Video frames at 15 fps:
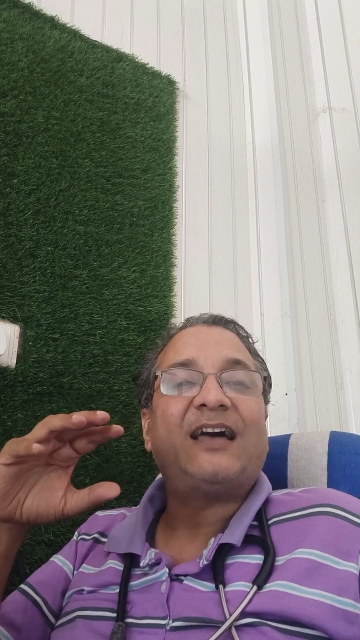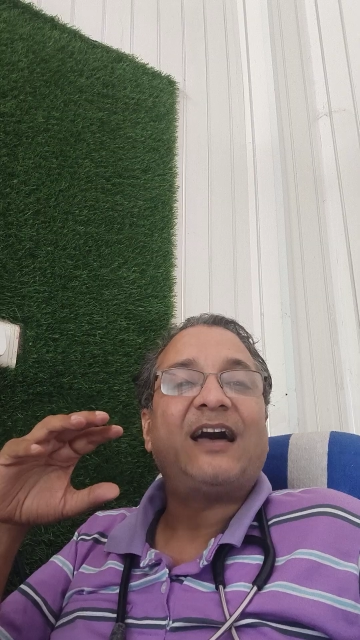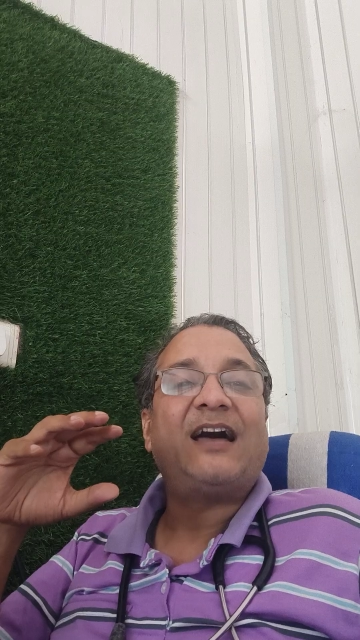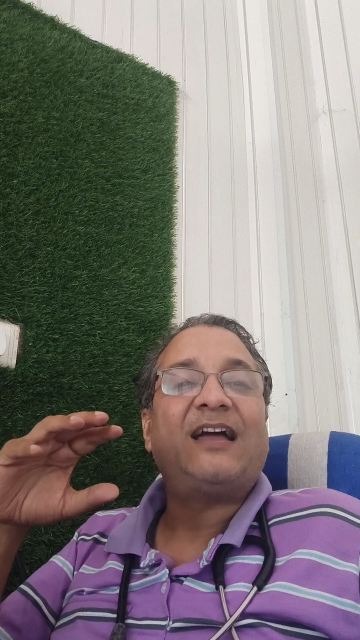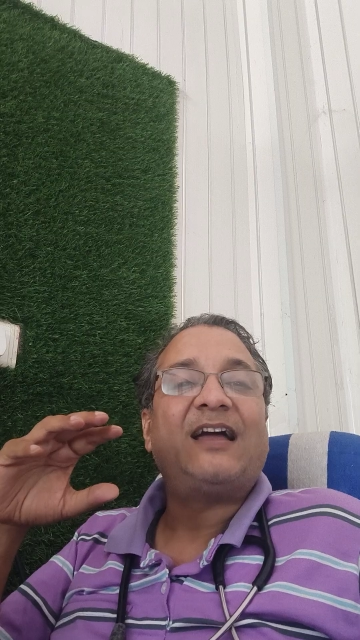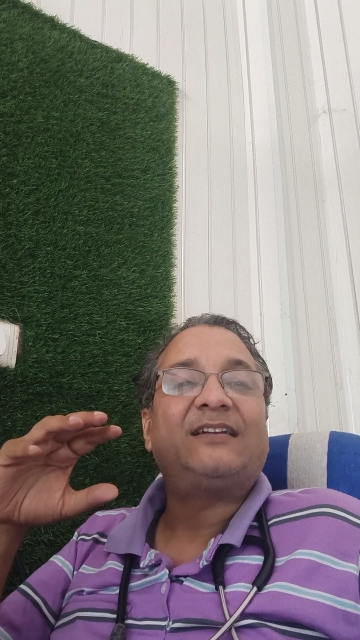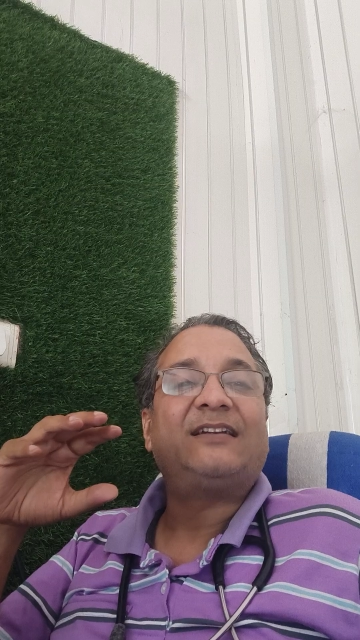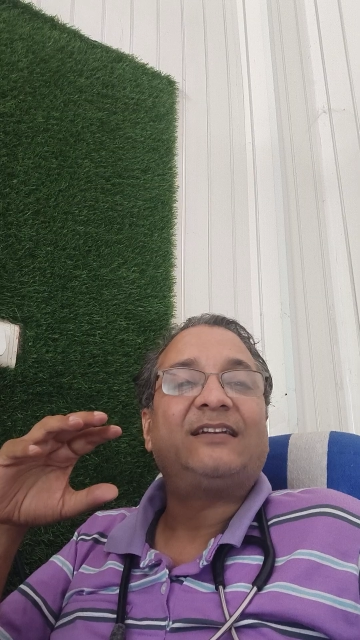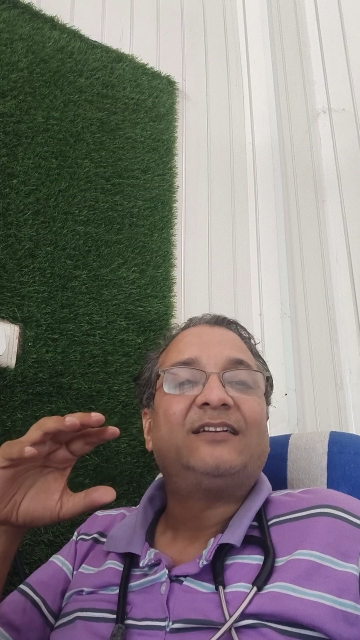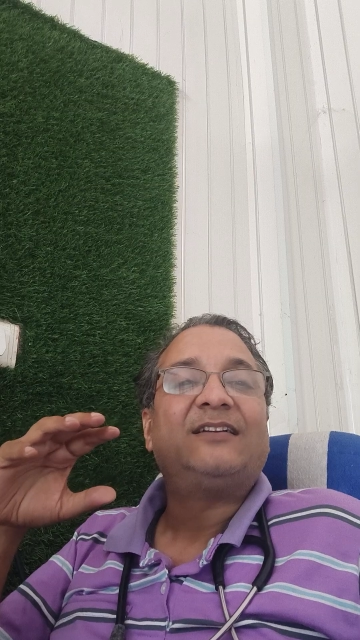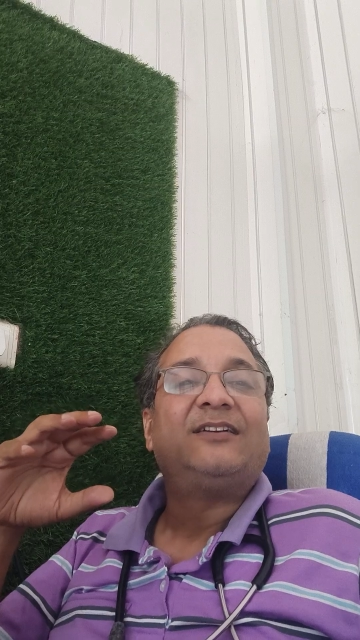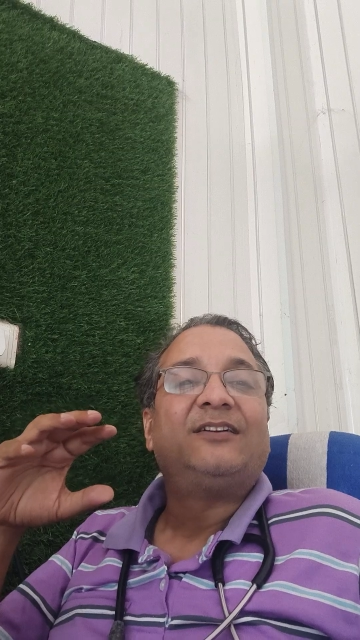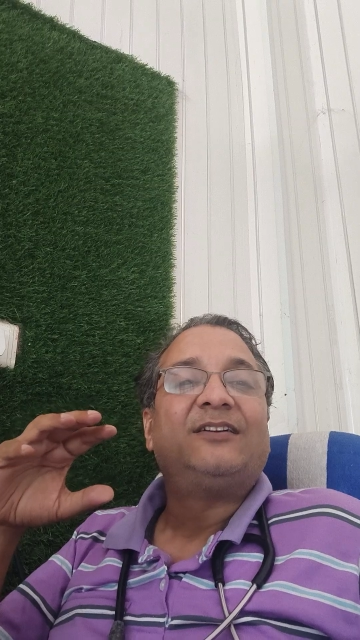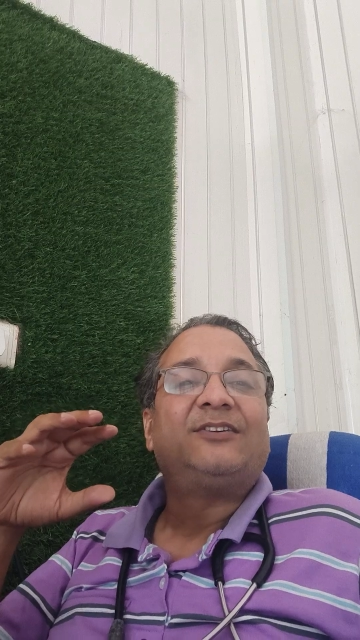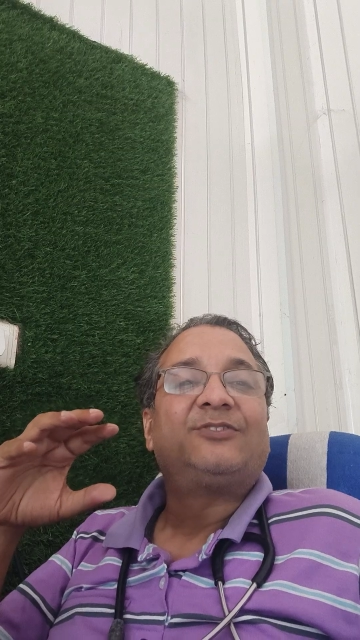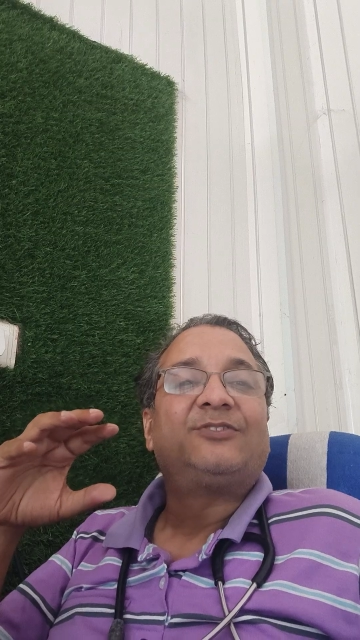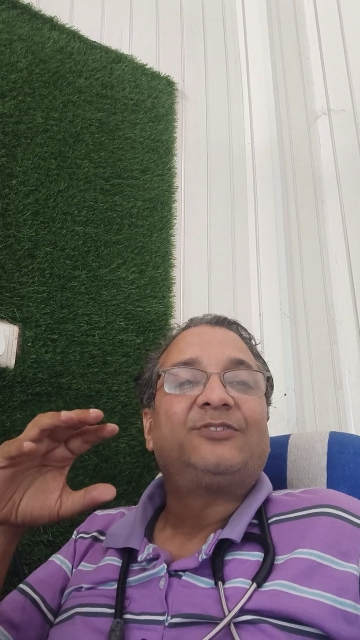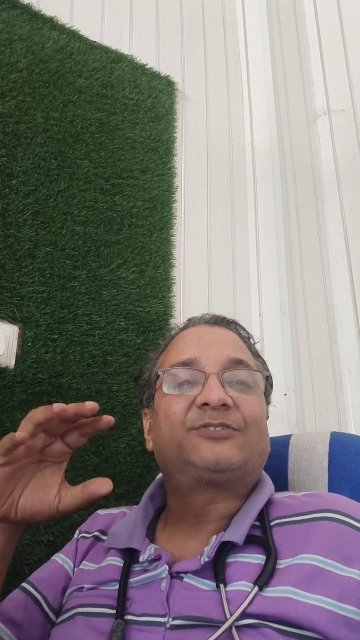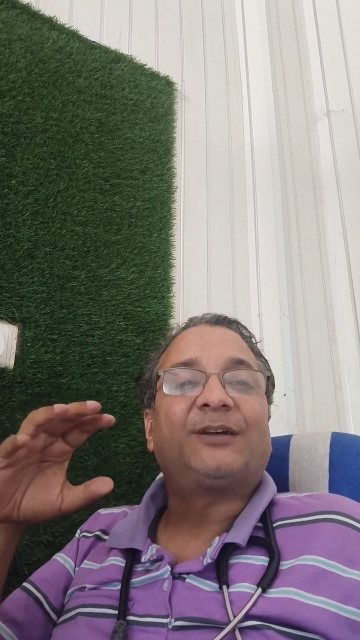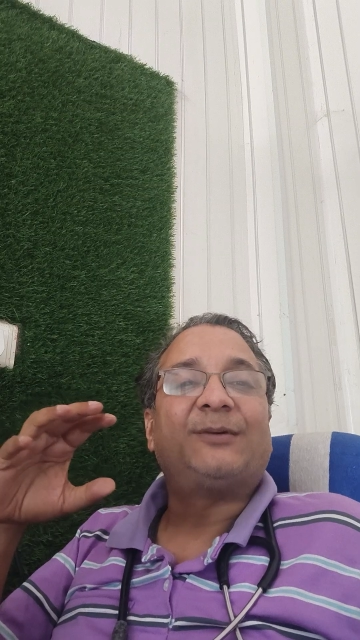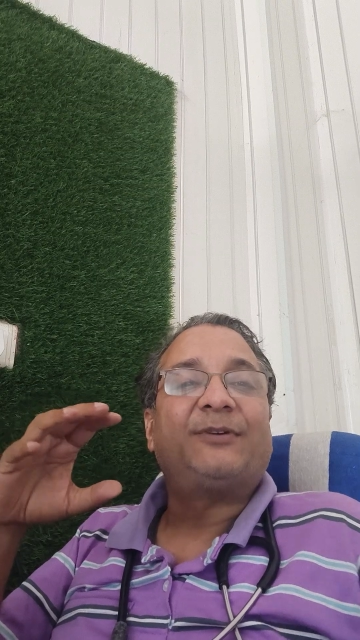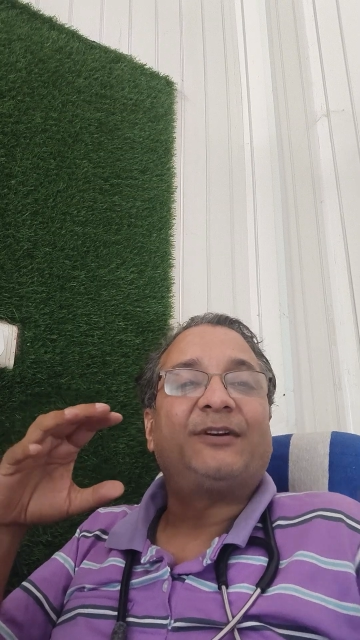and to
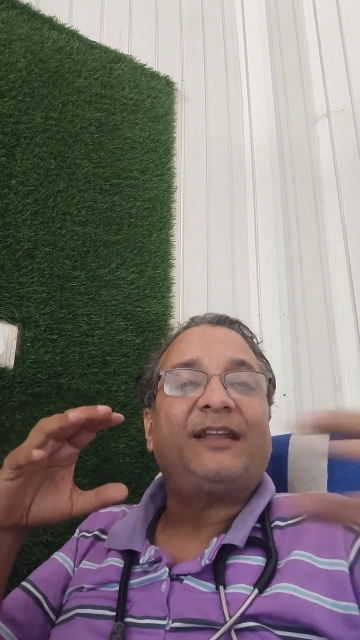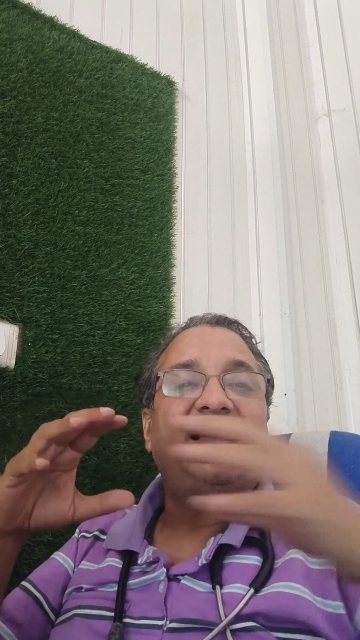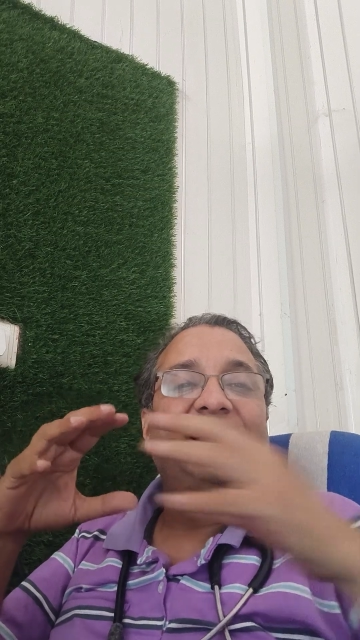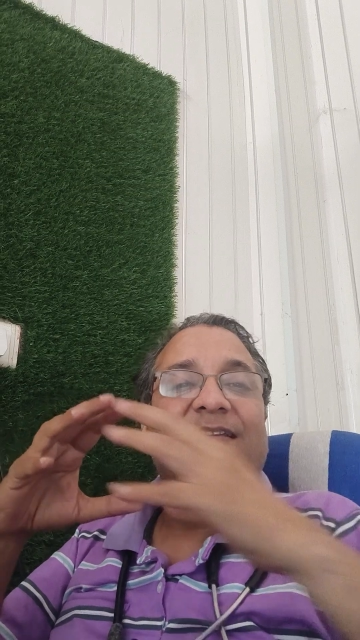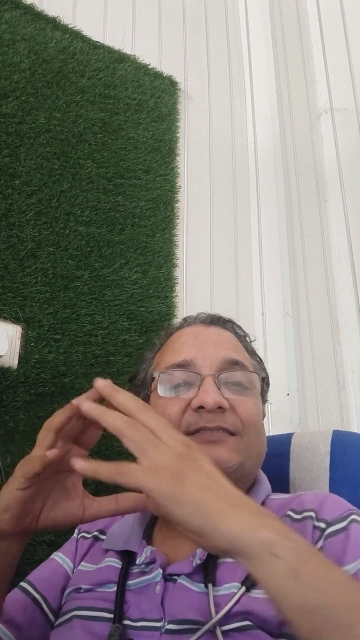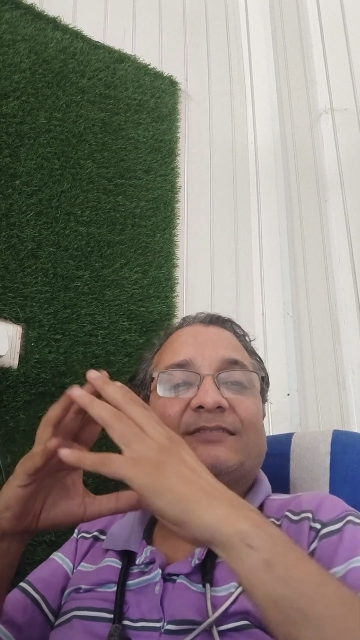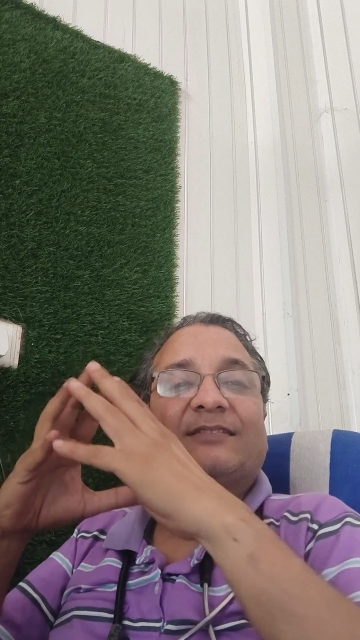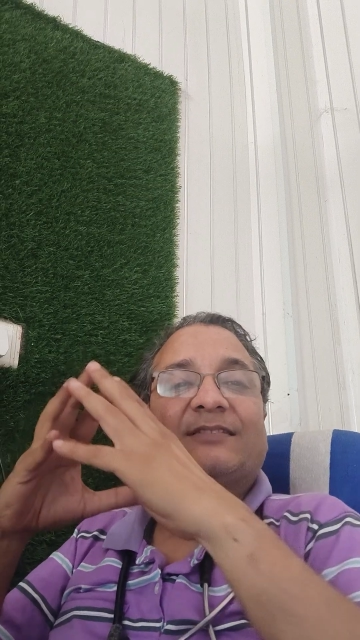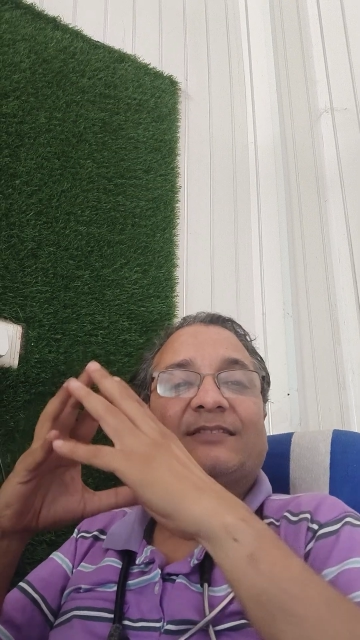summarize,